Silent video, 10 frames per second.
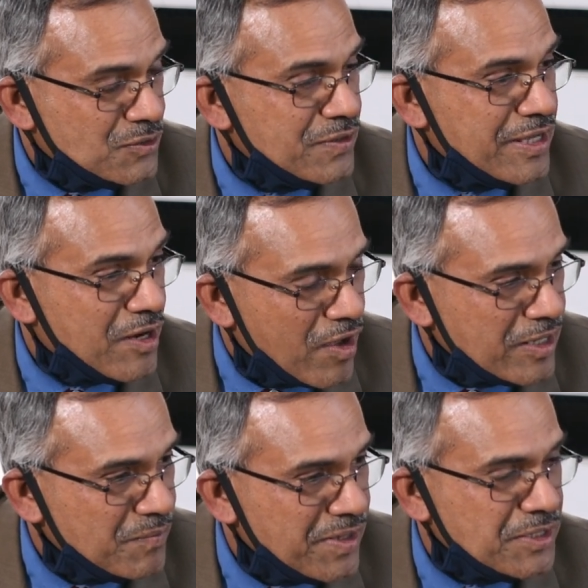to the
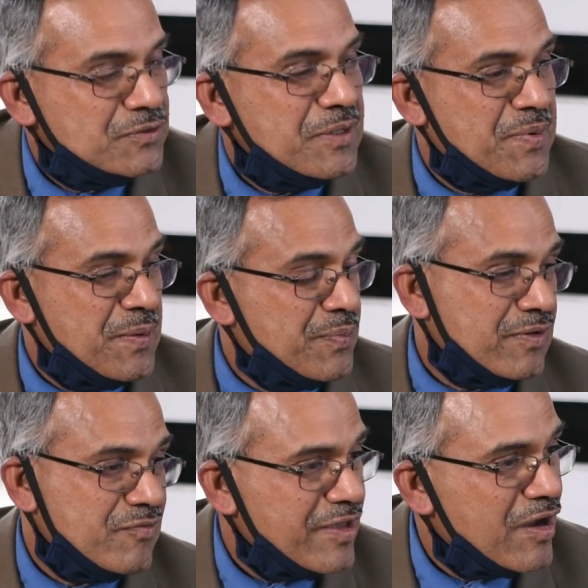economy, to the
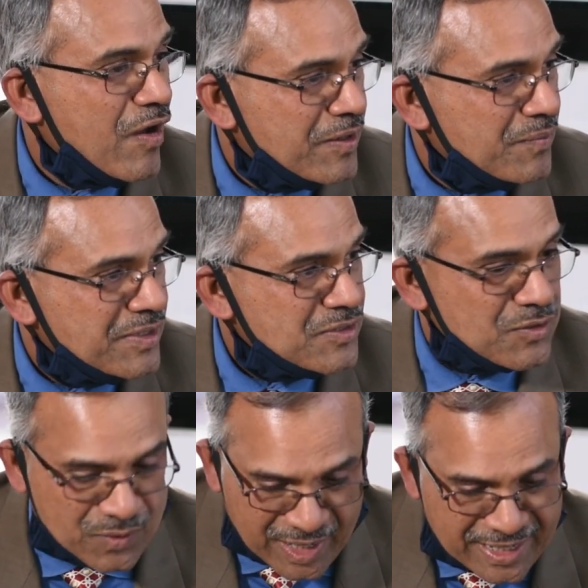people of the economy.
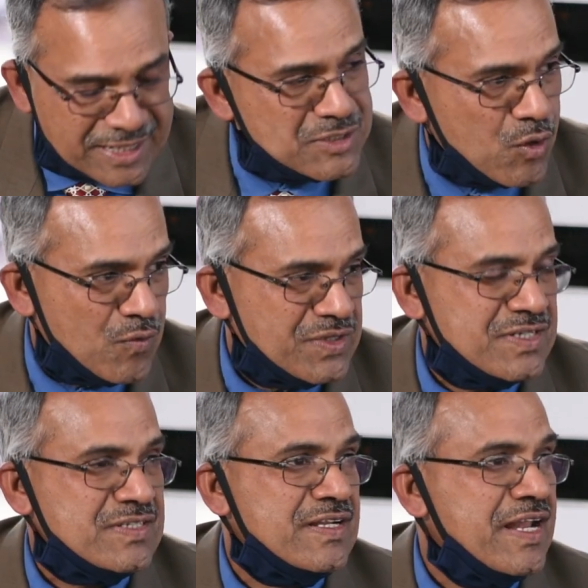So NSO,
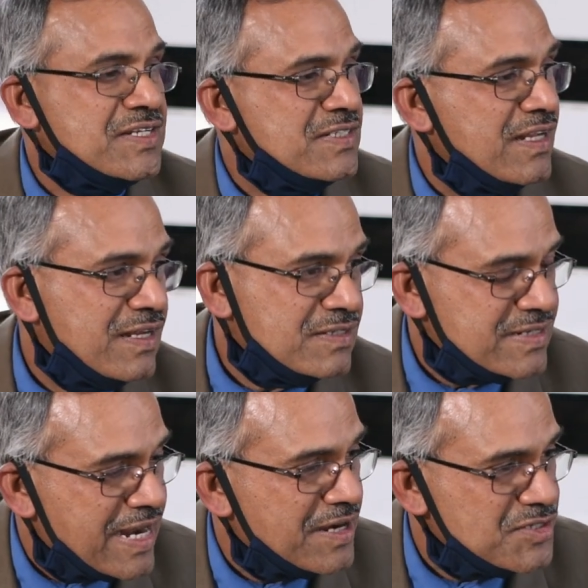which is the National
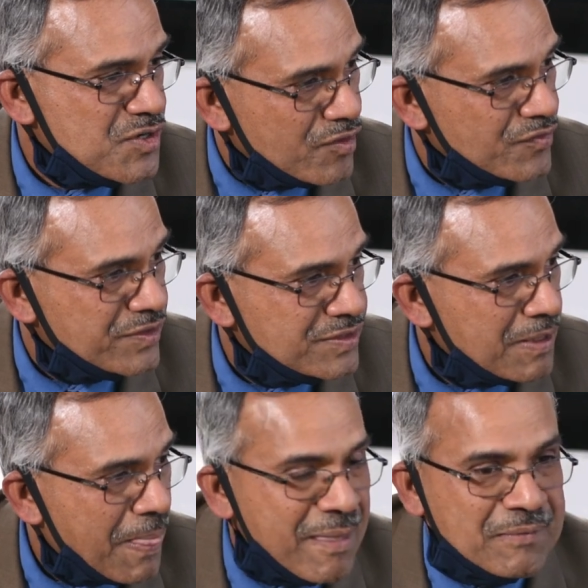Strategy Office
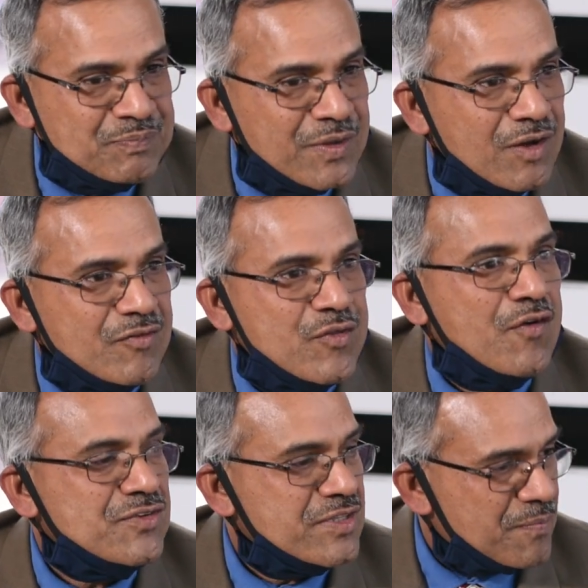of the
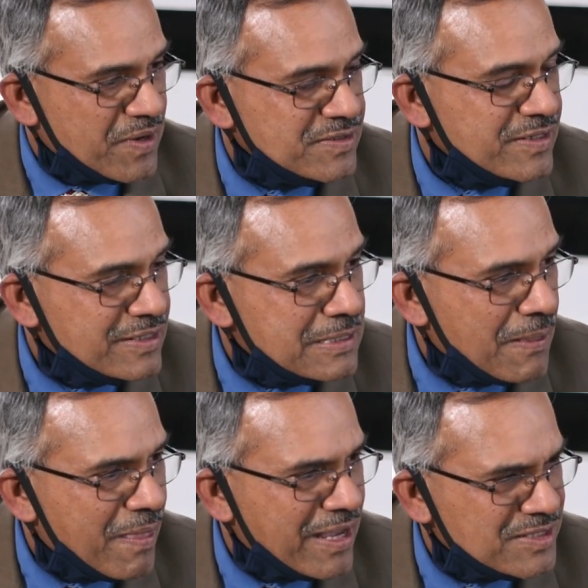Office of the
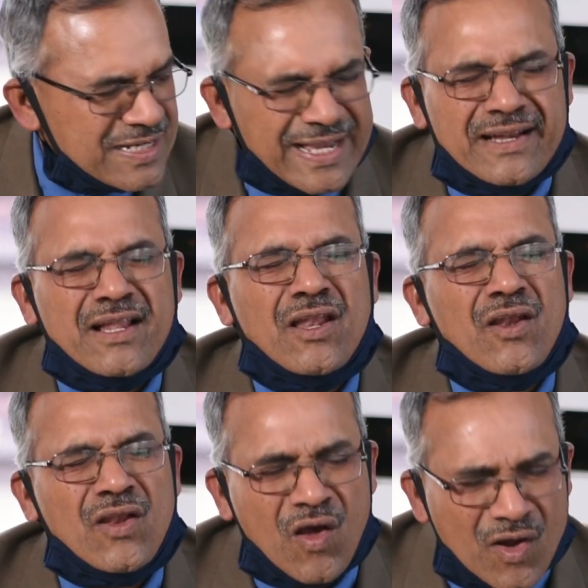President, has taken a
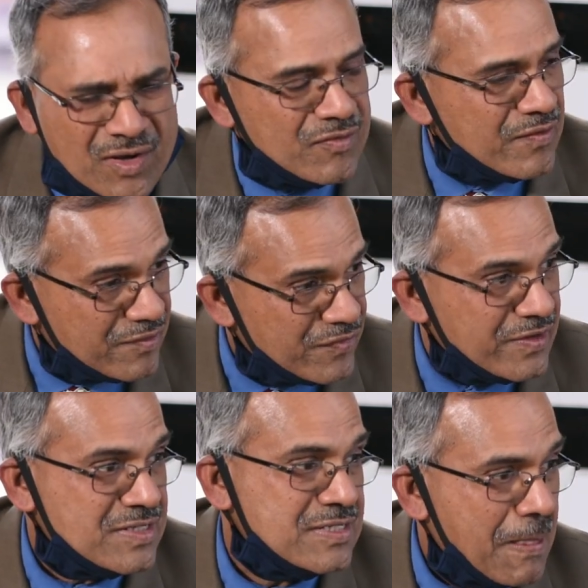lot of
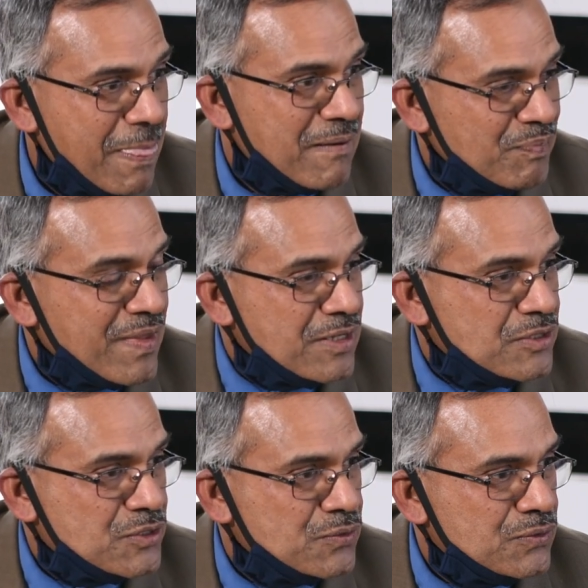efforts
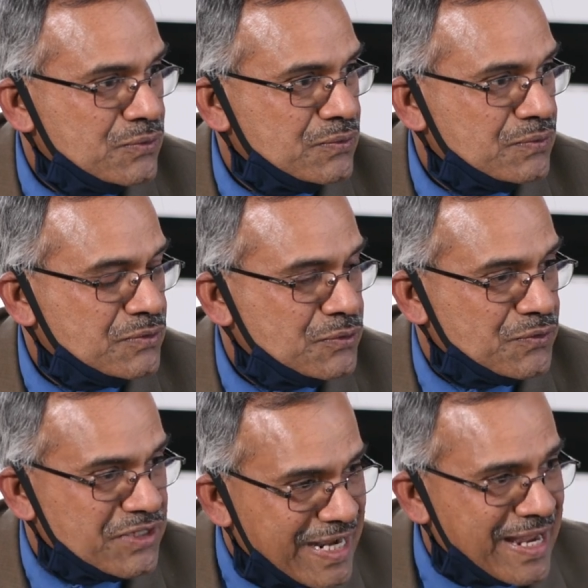to
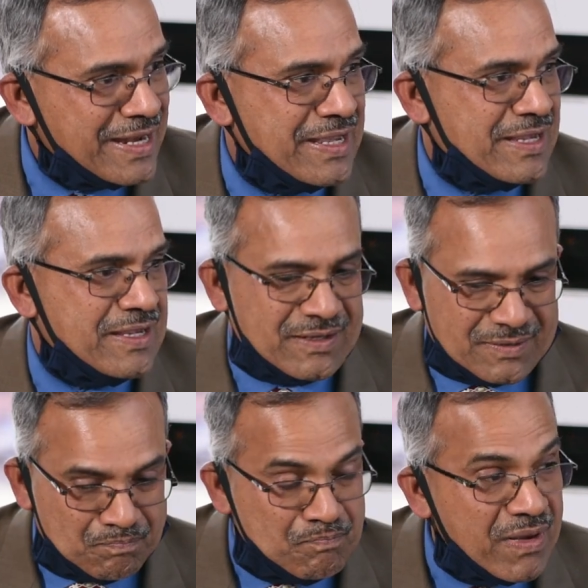really
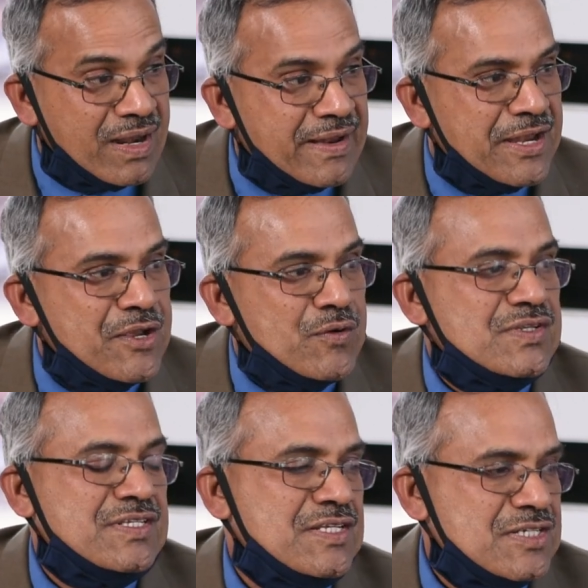build an
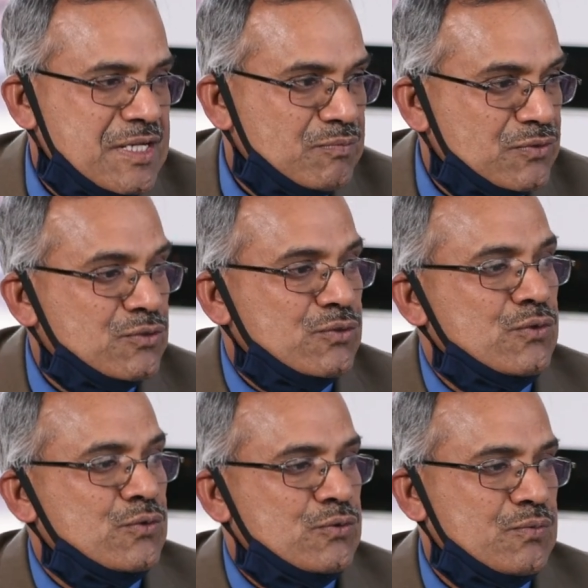ecosystem
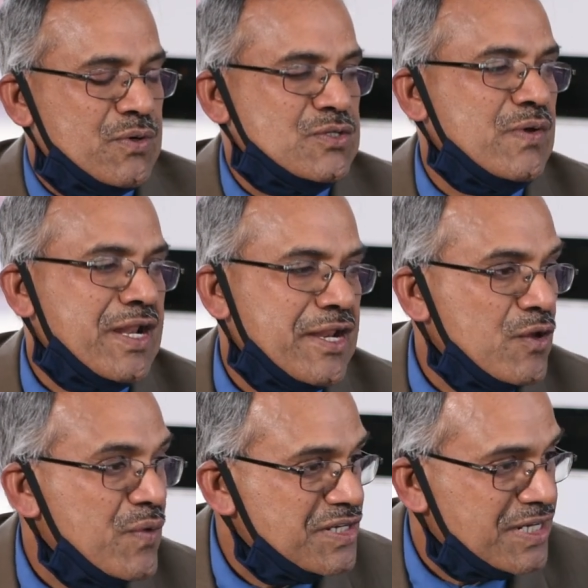through Botswana
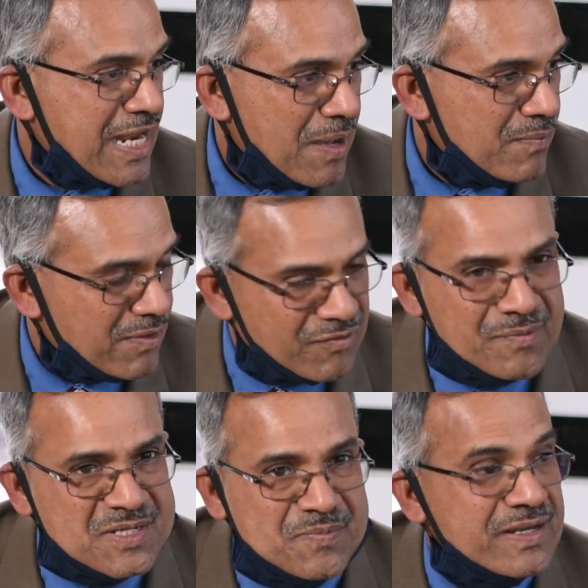Innovation Hub.
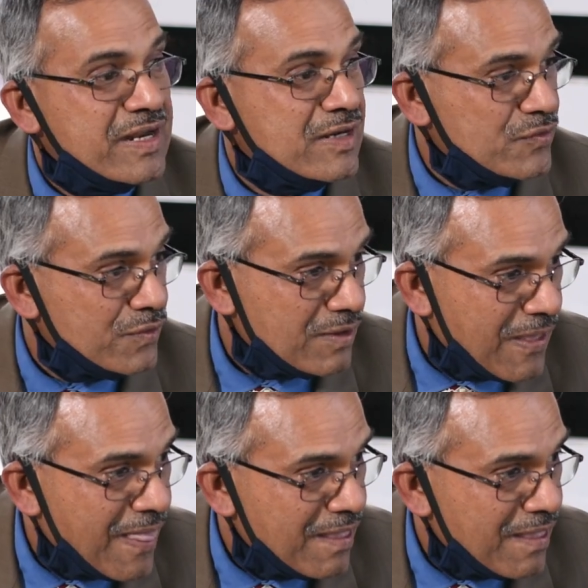We must be grateful